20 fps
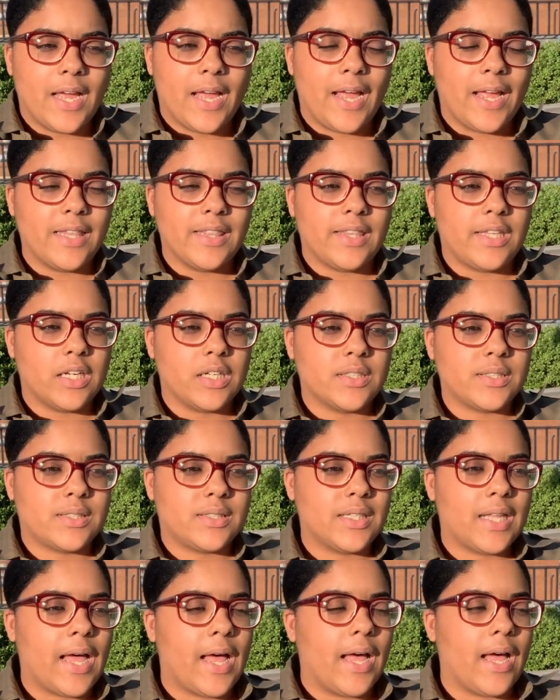and there's
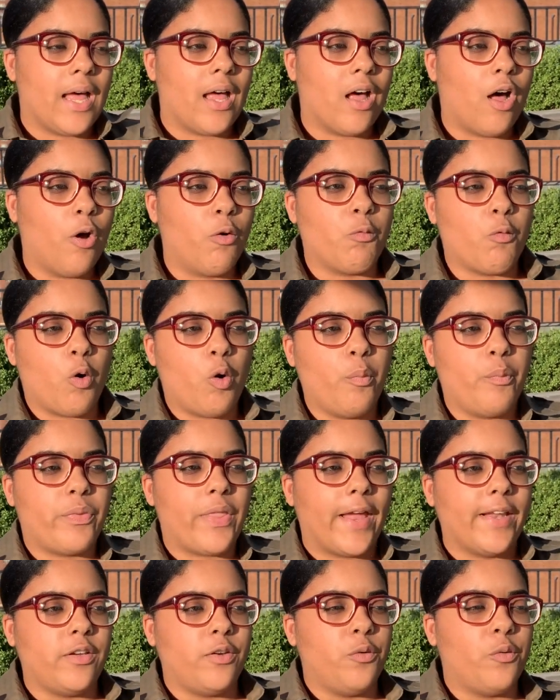not a rope
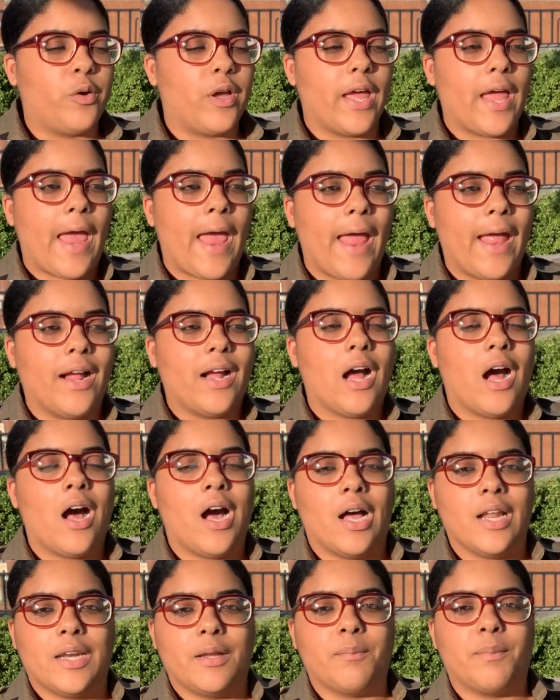that you can hang
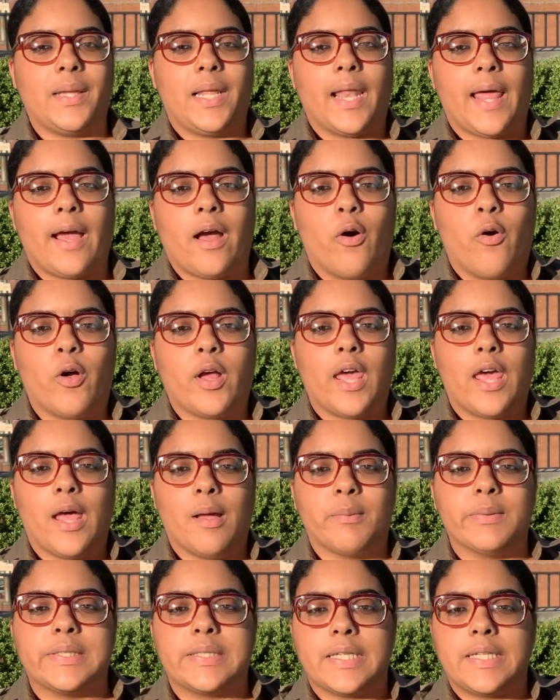on and be like, okay,
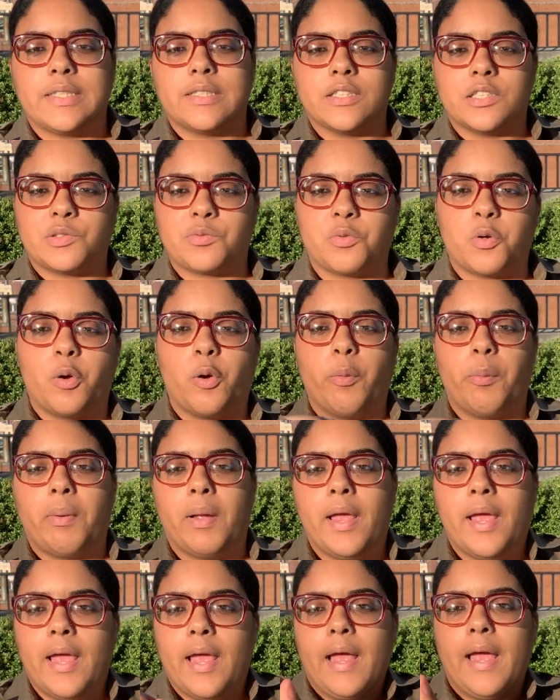I'm gonna take this rope
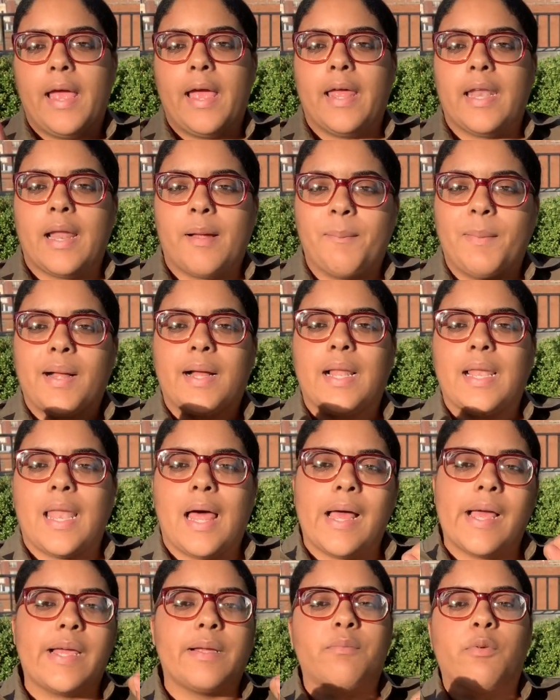and I'm gonna
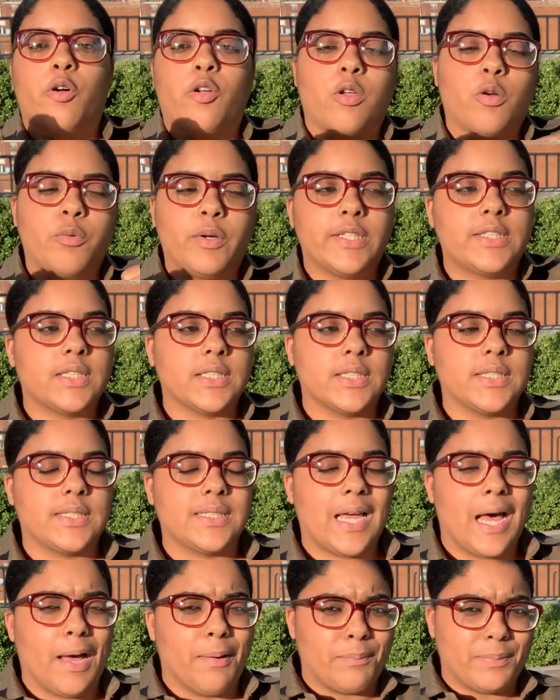climb all the way to the
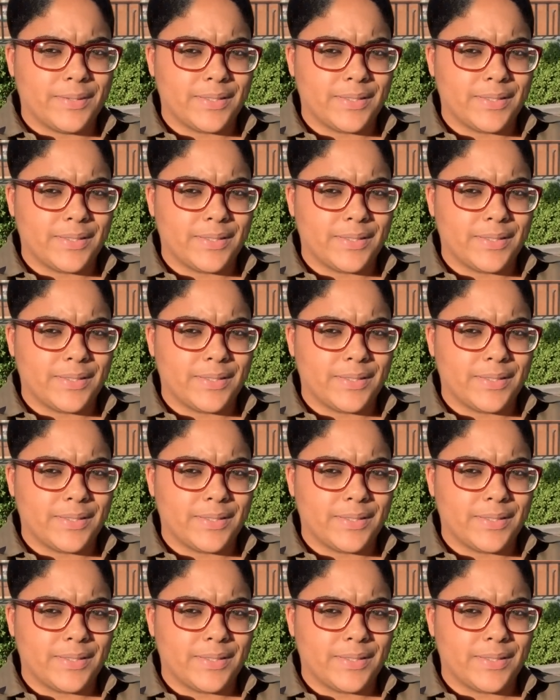top.